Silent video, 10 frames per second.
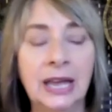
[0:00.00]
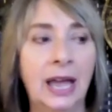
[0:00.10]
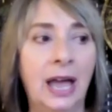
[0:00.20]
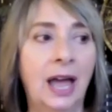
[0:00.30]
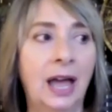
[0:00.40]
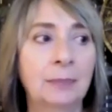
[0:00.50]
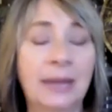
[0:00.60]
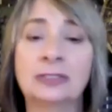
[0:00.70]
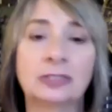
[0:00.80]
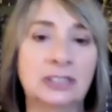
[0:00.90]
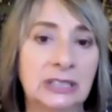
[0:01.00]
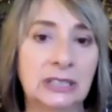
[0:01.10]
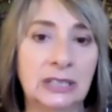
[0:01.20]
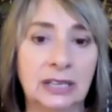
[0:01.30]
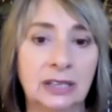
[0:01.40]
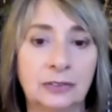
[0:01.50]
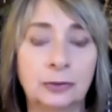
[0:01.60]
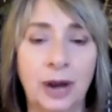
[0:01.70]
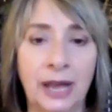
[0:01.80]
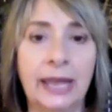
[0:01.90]
and she is
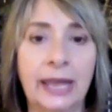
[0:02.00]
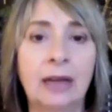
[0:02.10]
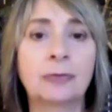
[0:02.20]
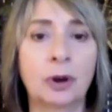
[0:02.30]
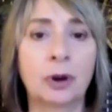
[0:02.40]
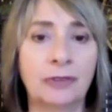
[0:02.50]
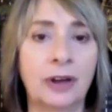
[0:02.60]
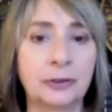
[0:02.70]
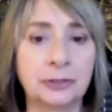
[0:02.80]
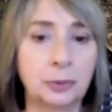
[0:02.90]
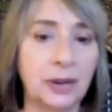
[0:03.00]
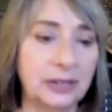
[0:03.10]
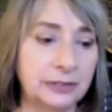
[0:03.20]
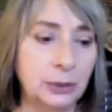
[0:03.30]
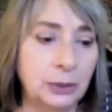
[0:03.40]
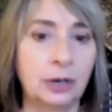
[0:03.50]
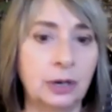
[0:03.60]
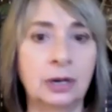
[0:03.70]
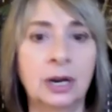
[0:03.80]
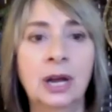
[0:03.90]
crying out for her father to rescue
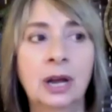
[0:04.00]
her.